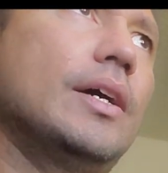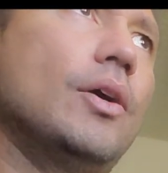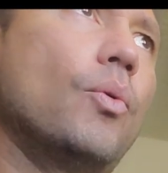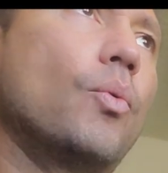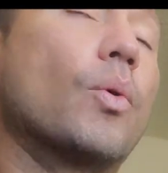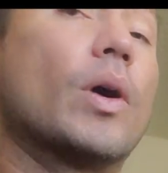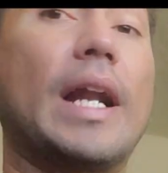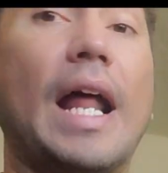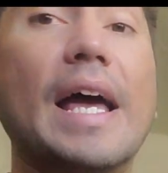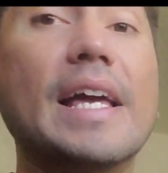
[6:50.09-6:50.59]

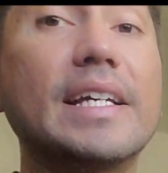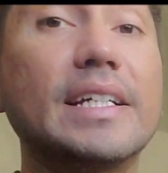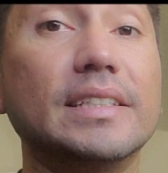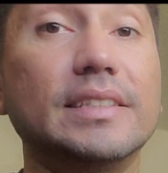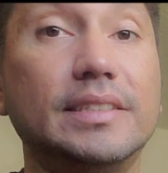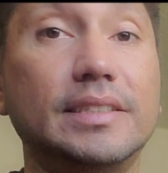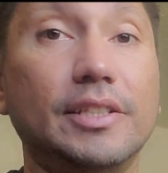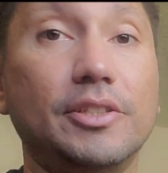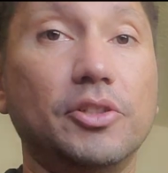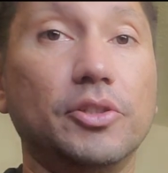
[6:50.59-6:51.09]
what I
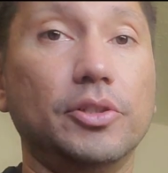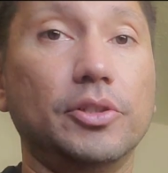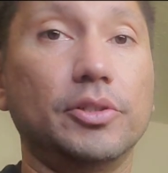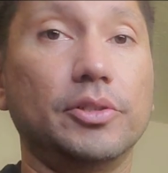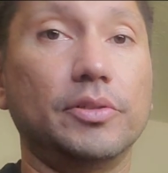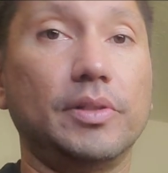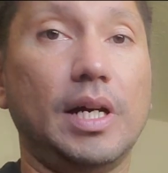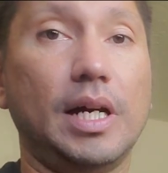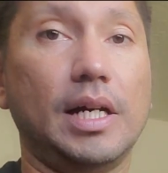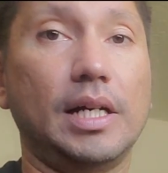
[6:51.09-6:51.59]

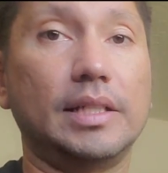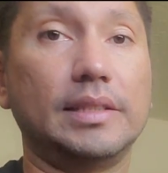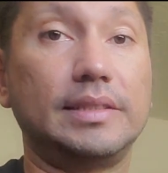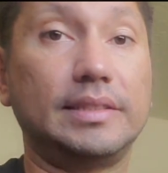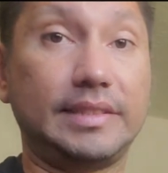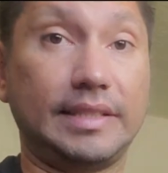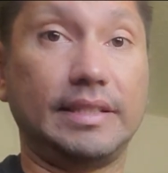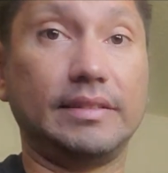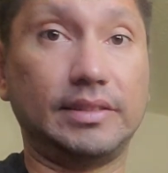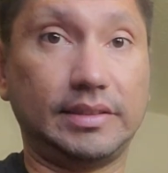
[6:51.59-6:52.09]
consider
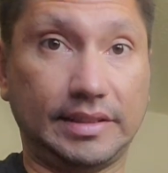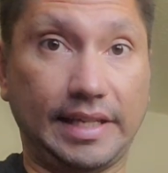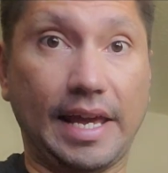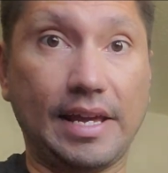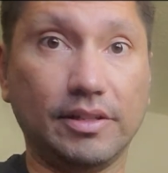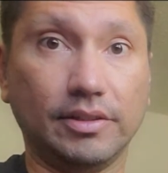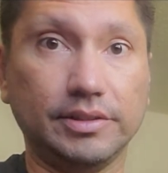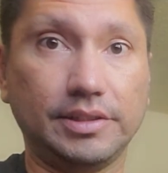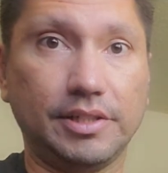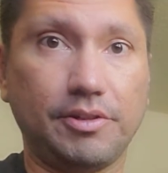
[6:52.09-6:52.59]

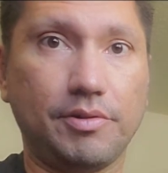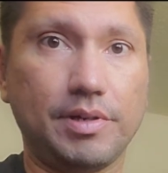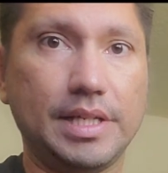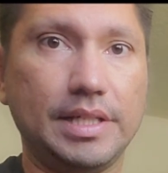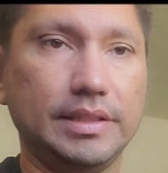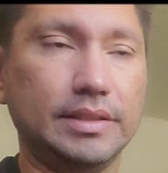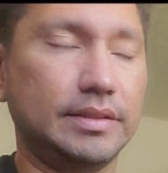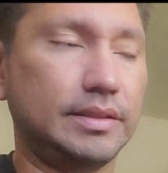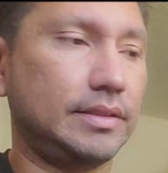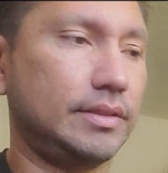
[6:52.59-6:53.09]
scale
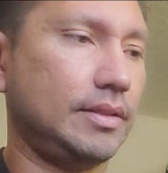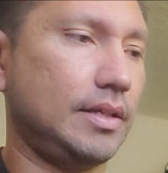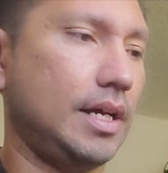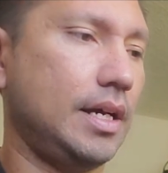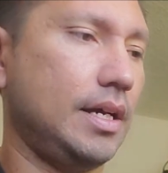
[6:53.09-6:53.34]
degrees,